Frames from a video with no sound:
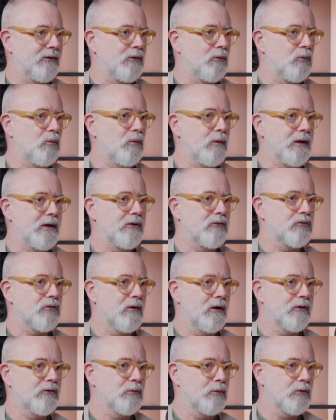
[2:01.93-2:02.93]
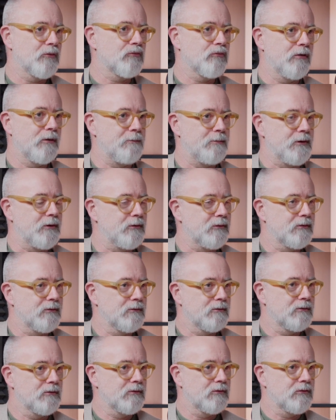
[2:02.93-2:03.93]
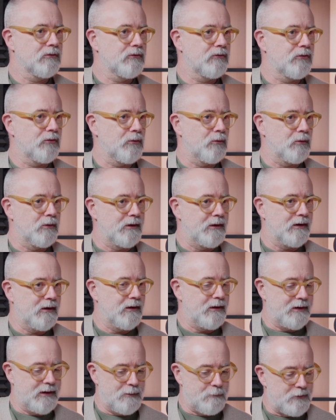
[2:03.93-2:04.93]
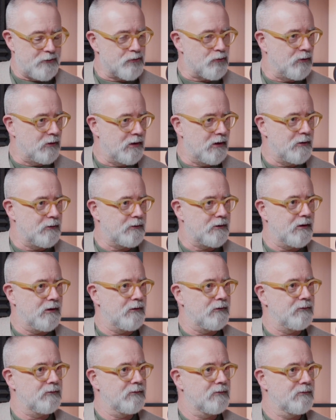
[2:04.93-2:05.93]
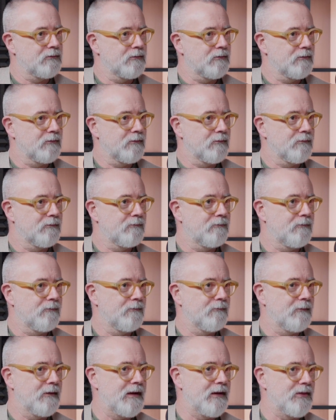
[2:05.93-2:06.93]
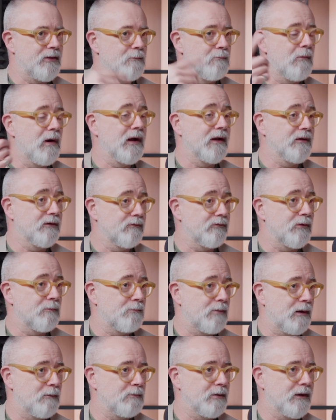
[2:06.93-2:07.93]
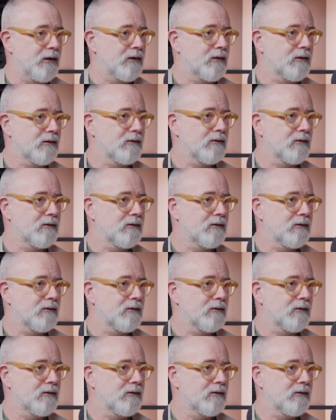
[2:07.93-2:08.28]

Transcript: that we try to attribute to an image or a logo in the mind of the public.